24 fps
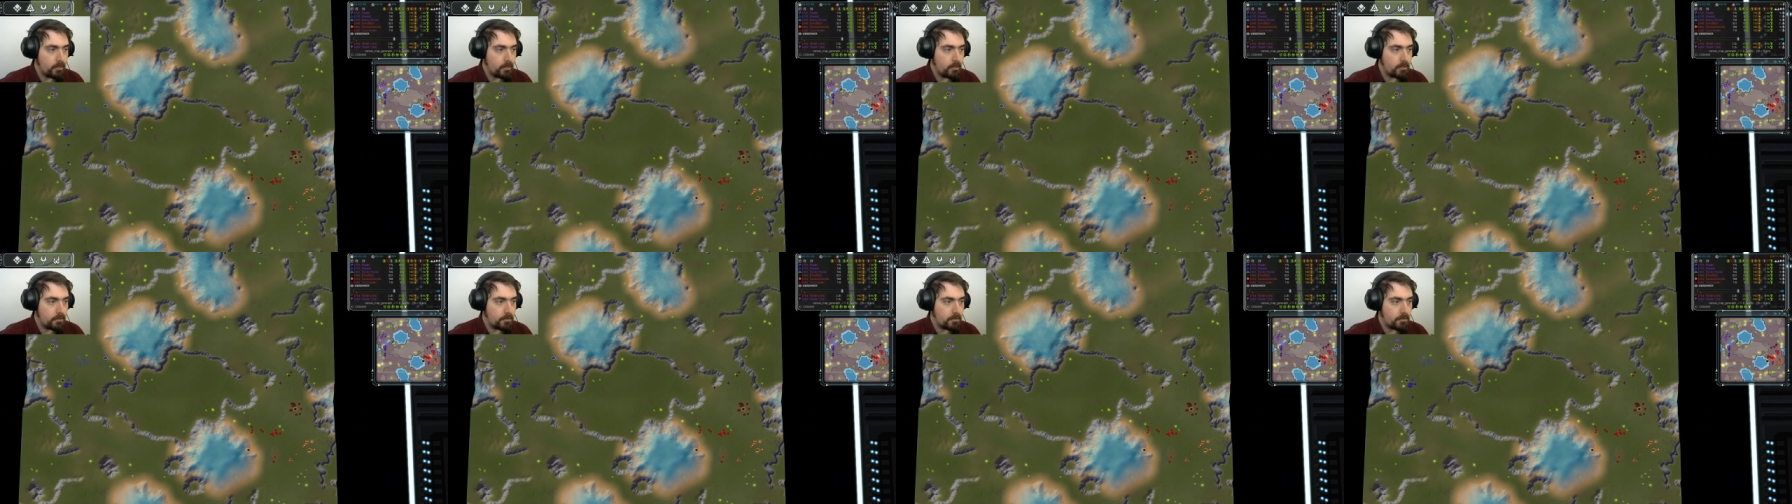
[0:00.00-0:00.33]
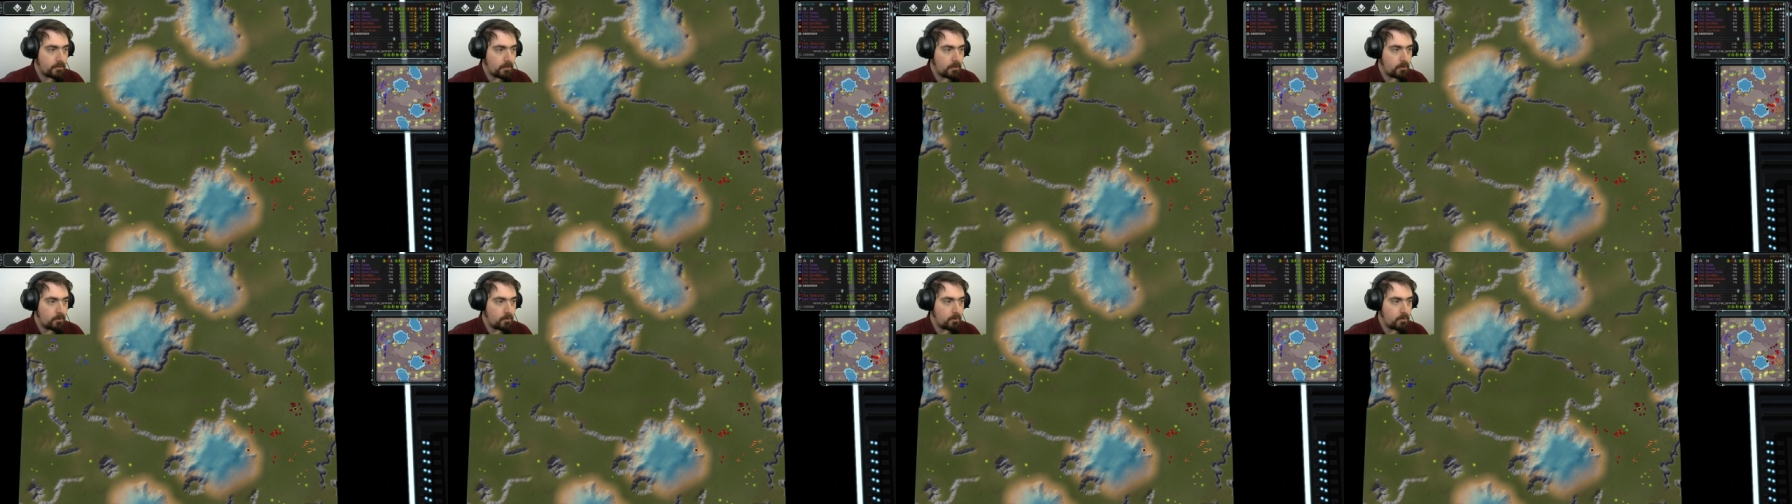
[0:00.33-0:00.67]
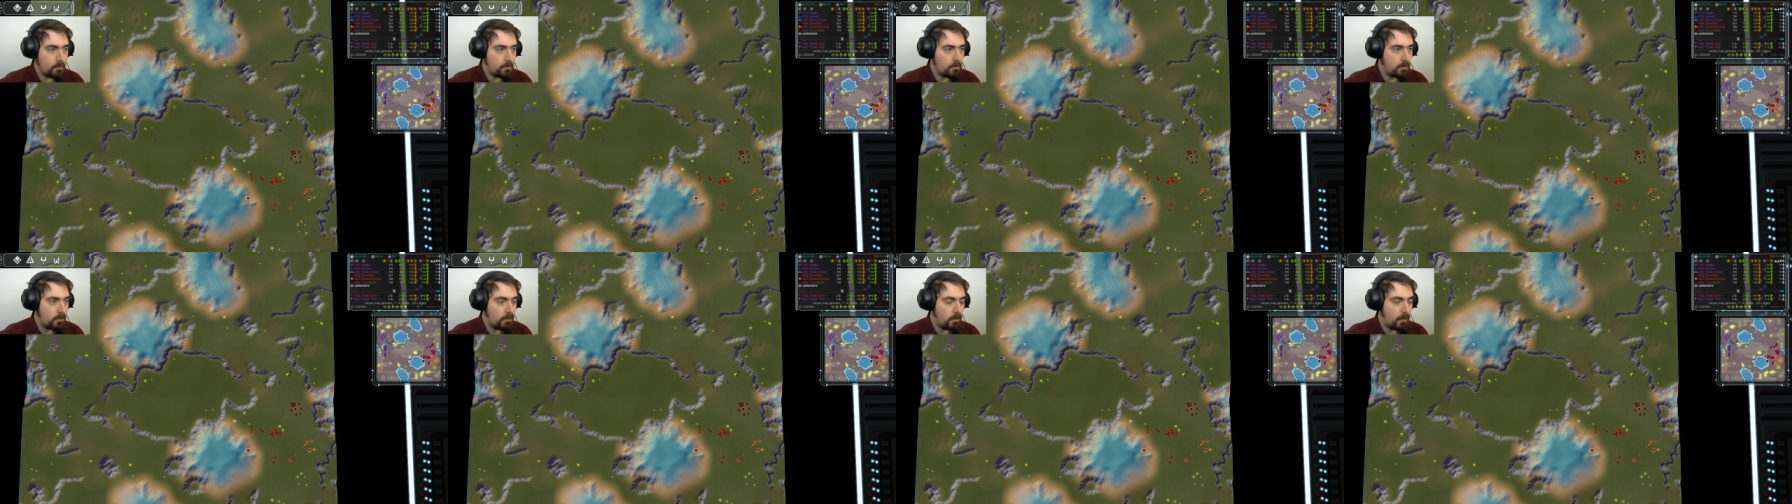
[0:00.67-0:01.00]

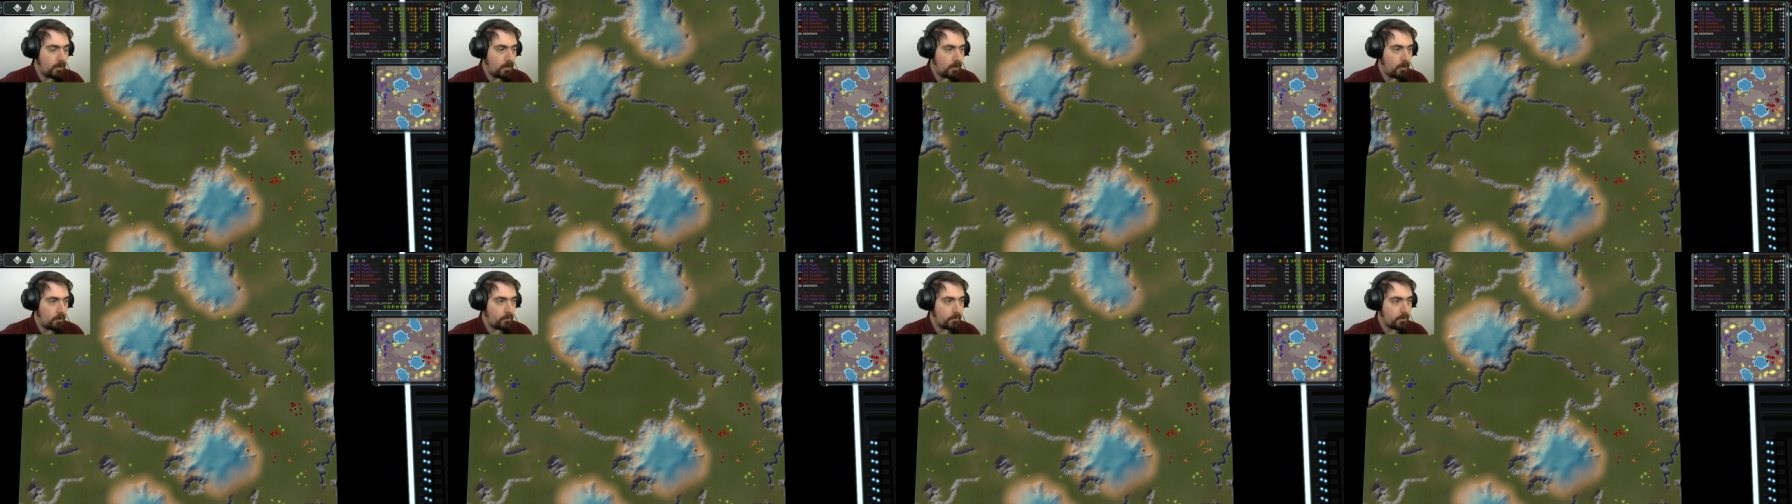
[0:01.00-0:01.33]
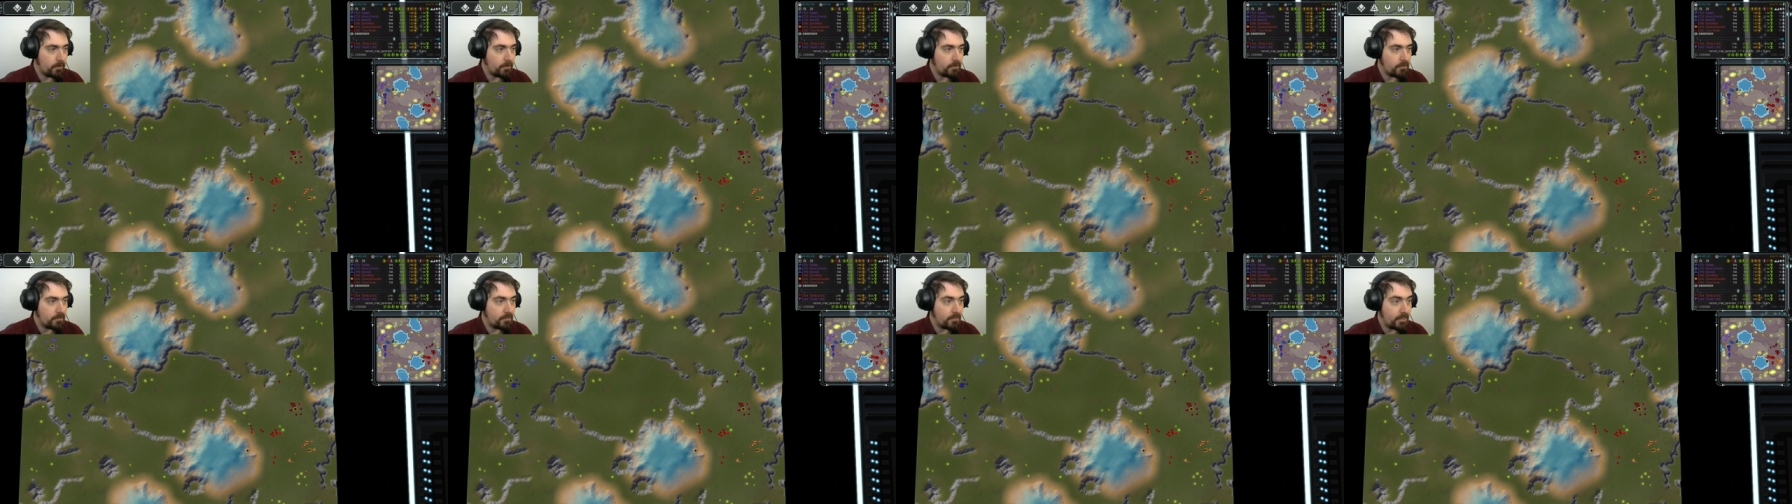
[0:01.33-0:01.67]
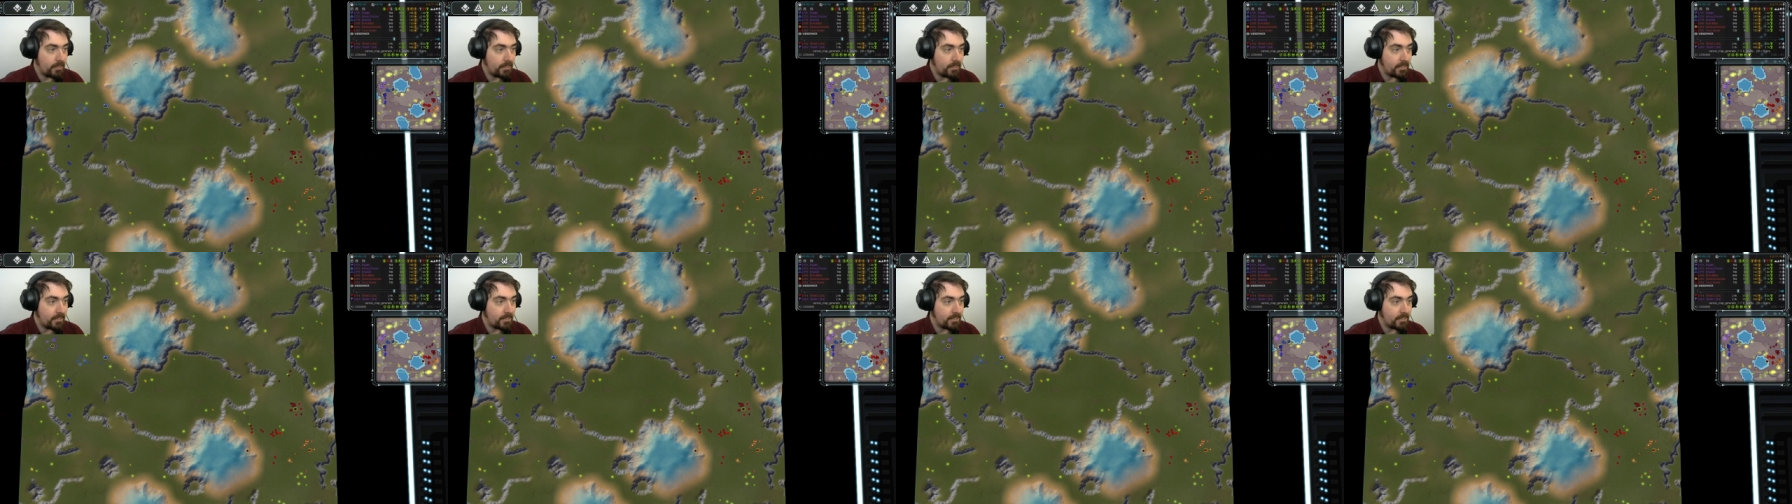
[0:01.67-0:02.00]
So are we going to see
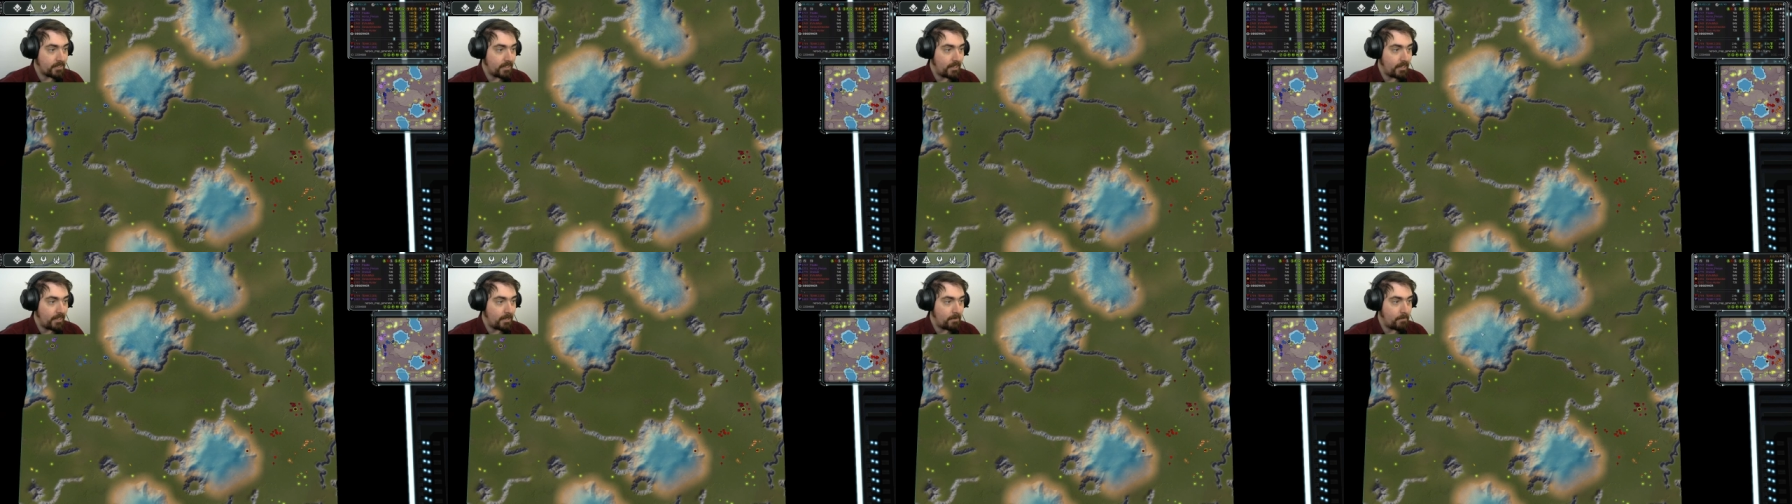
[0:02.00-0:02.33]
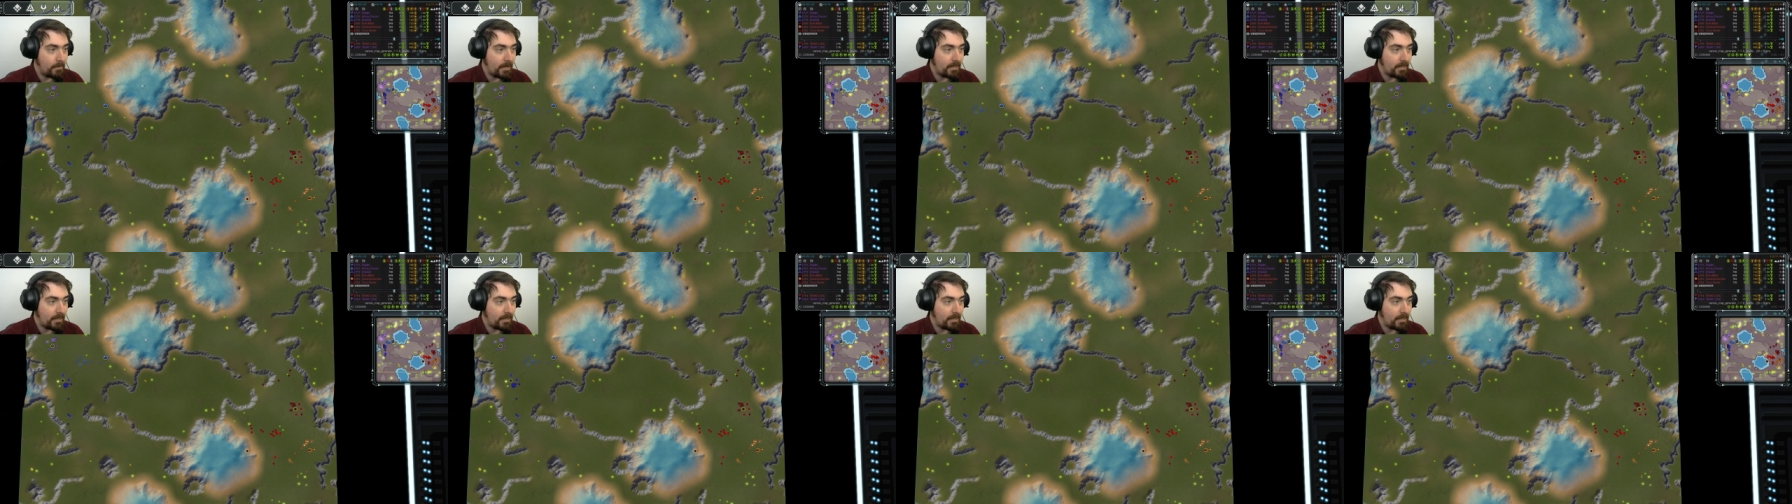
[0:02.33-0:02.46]
any Salem